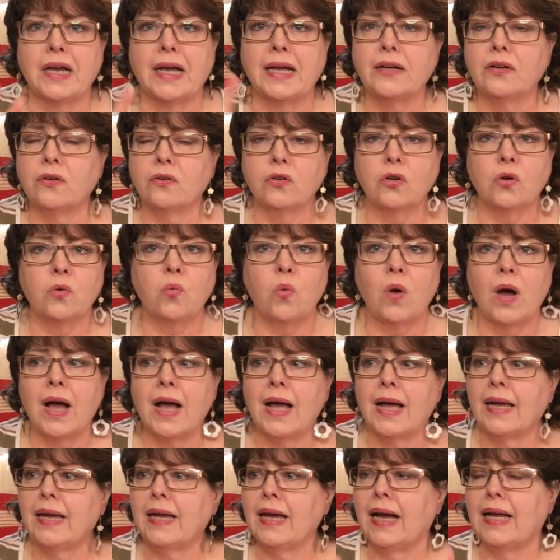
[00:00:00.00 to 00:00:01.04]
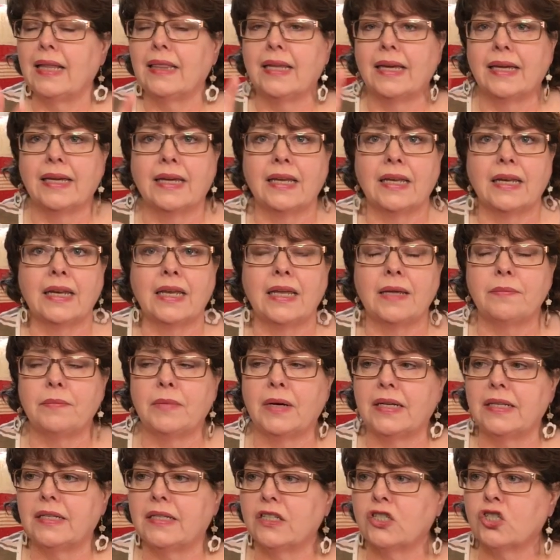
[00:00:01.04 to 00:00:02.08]
I don't know why. I like it in
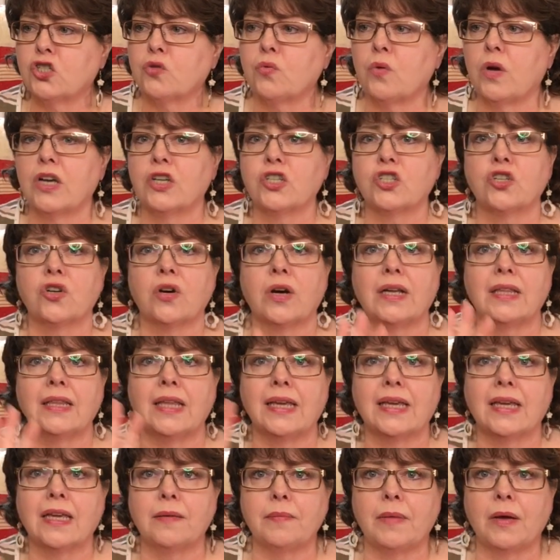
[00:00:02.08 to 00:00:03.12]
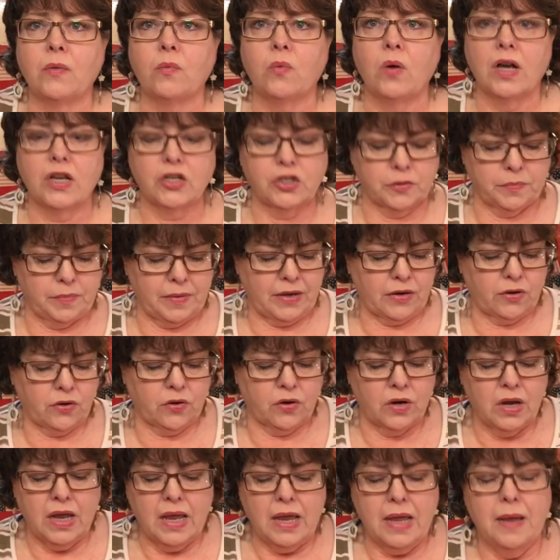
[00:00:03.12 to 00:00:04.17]
my dishwasher. I like it in my wash
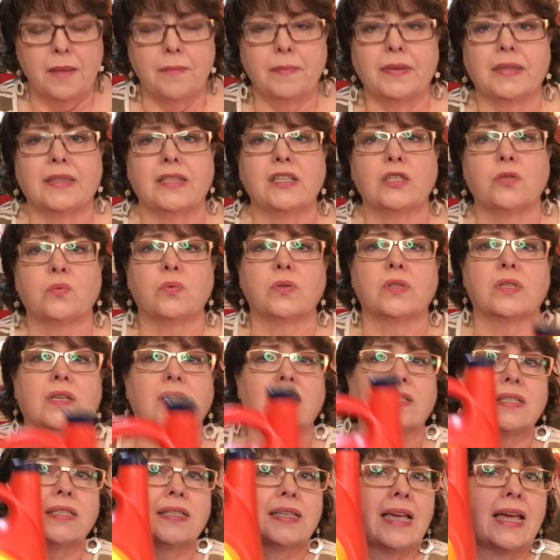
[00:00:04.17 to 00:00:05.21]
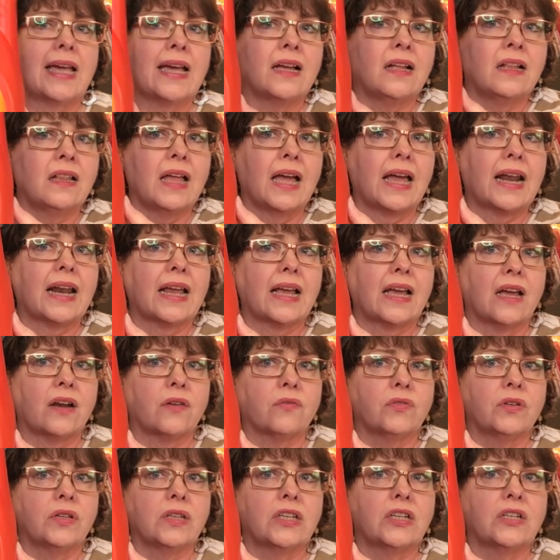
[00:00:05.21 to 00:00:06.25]
better. But this was on sale and I got a
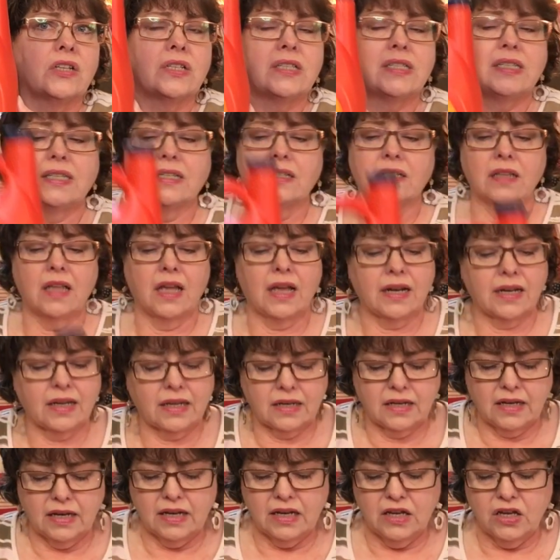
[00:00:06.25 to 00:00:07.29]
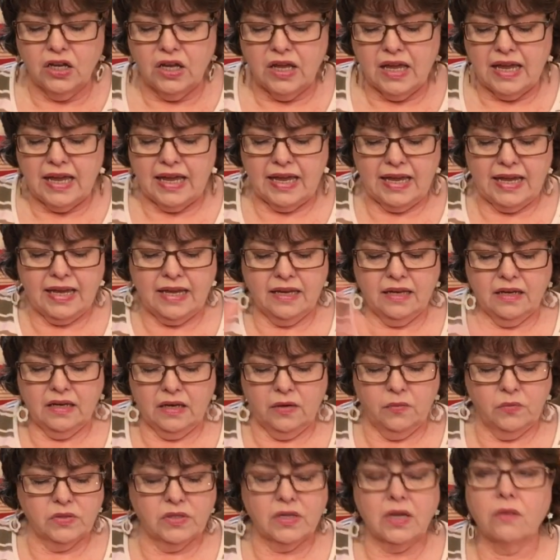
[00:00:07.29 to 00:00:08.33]
really good deal on it. And
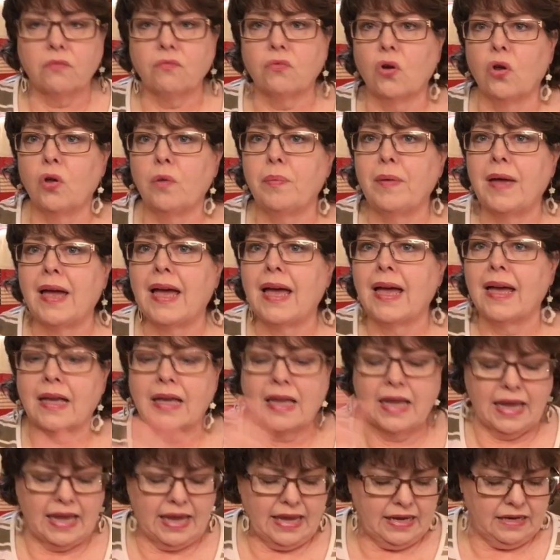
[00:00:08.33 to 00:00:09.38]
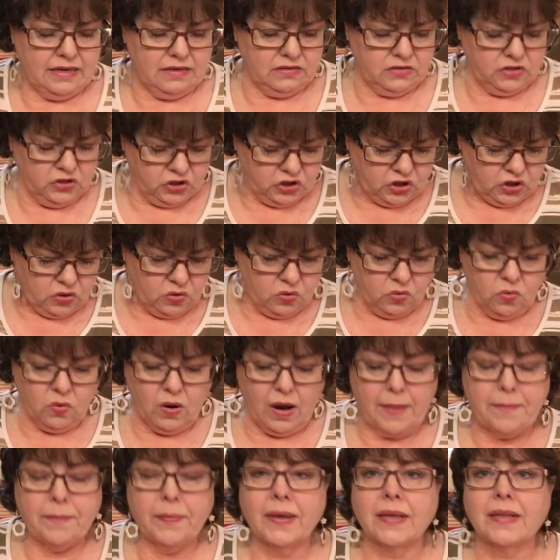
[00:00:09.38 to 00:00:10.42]
it was on rollback. And so
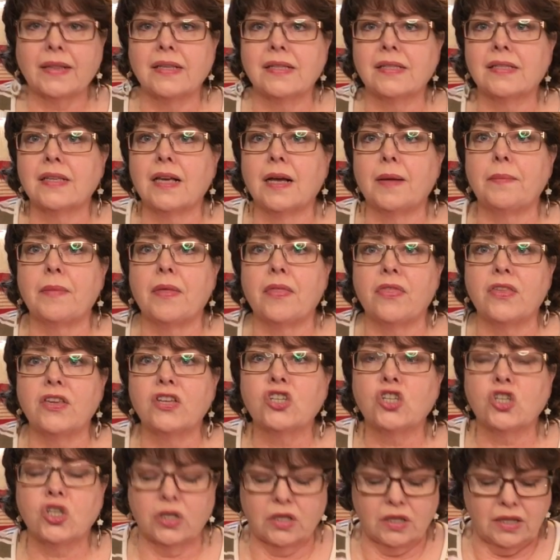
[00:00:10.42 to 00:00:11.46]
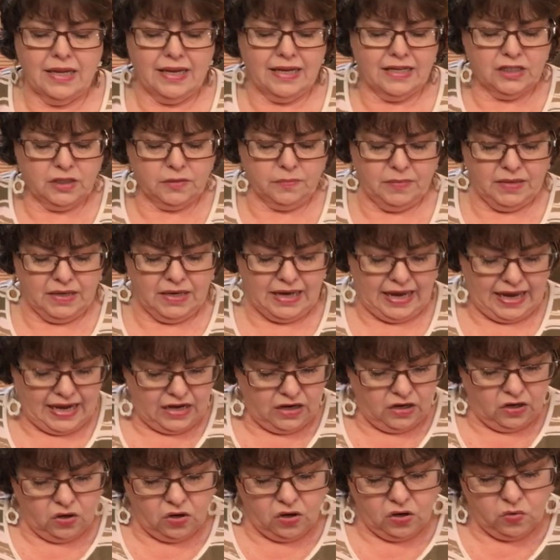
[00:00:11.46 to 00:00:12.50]
I picked this up. This should last me a
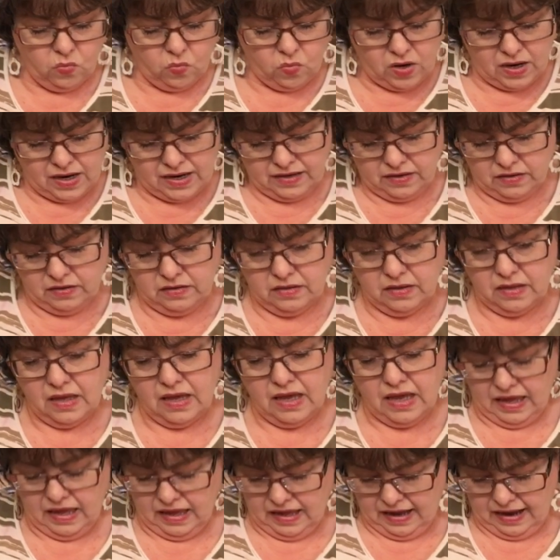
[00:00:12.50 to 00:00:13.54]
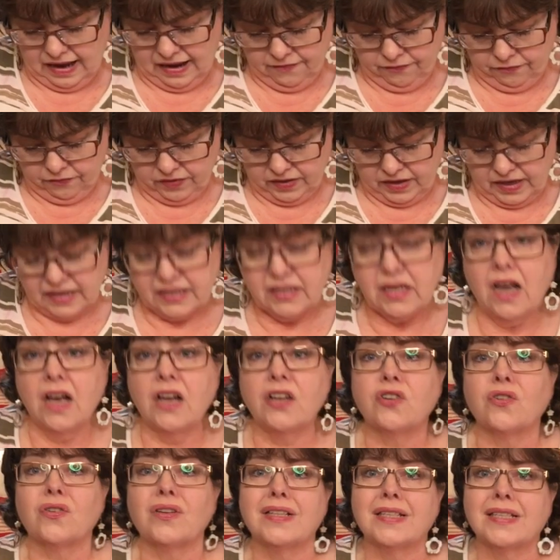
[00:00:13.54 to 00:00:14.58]
long while. I forget, it's
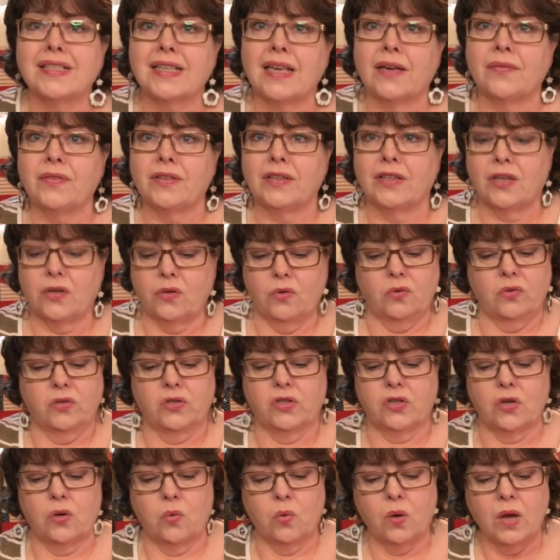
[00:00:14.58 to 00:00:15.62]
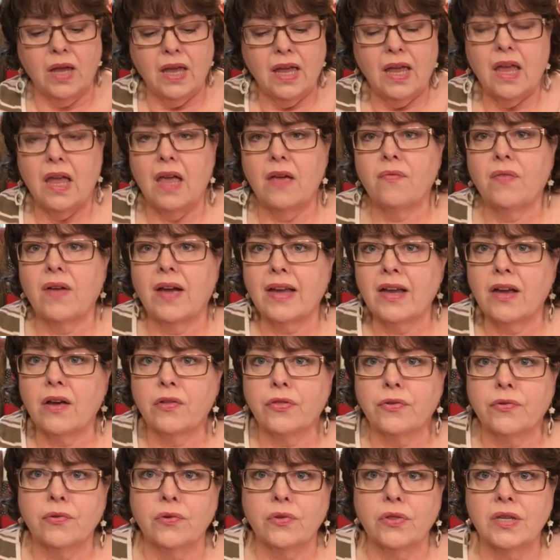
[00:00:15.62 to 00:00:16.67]
107 loads. So if I go
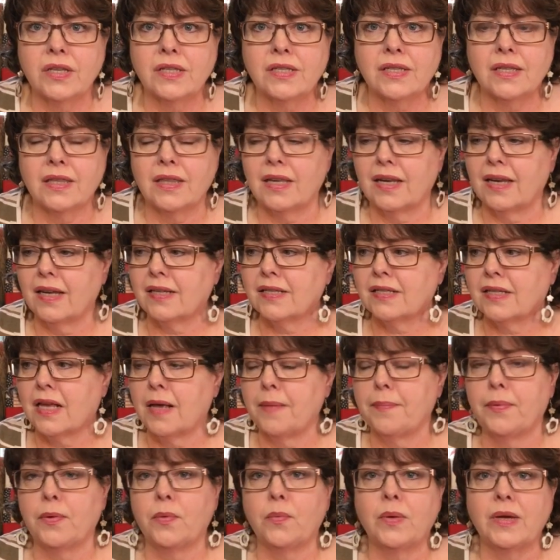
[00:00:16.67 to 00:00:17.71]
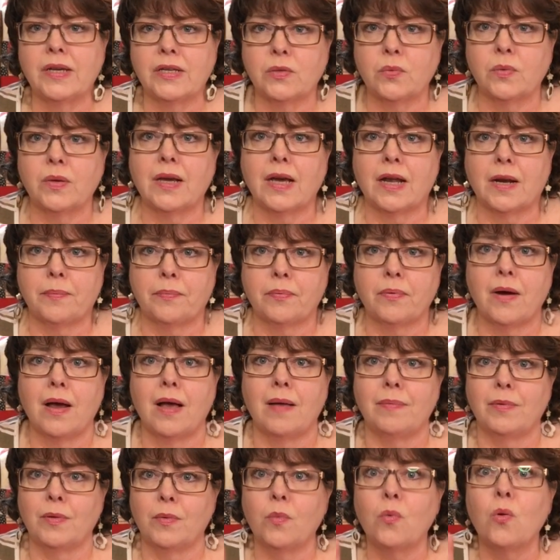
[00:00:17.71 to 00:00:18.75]
through this in the next couple of weeks, we got a
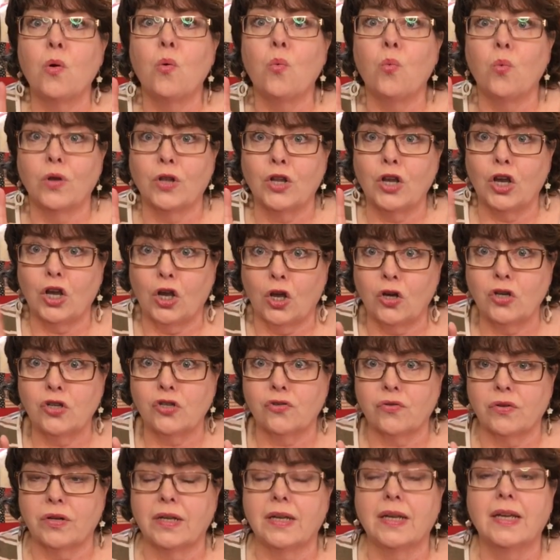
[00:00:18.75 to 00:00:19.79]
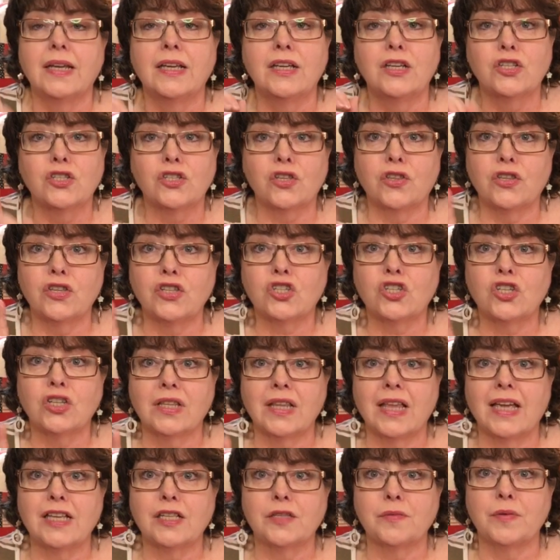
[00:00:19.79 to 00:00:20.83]
problem with laundry. So this should
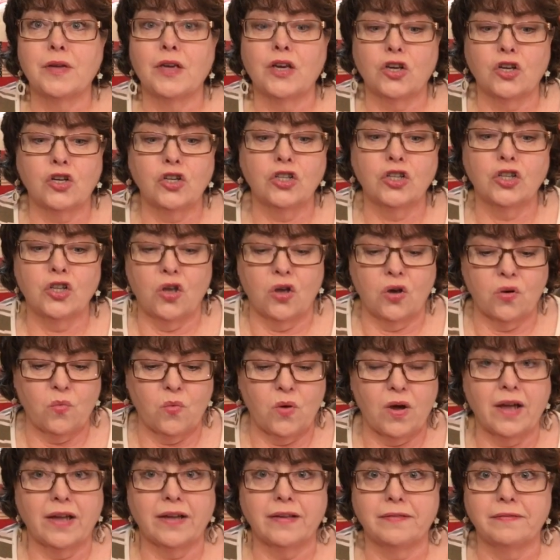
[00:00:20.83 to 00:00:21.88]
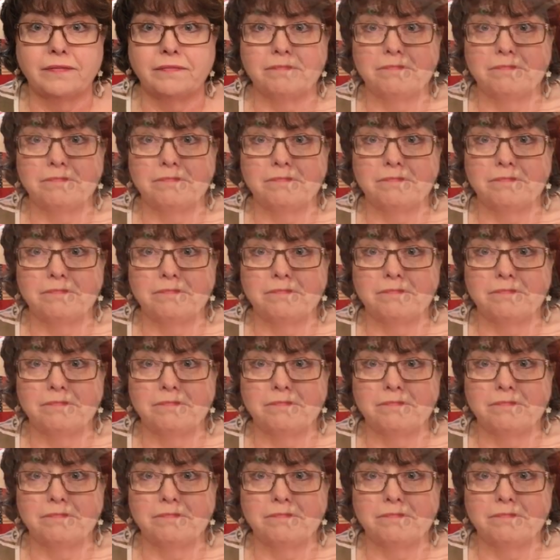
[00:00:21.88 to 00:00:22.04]
last me a good long while.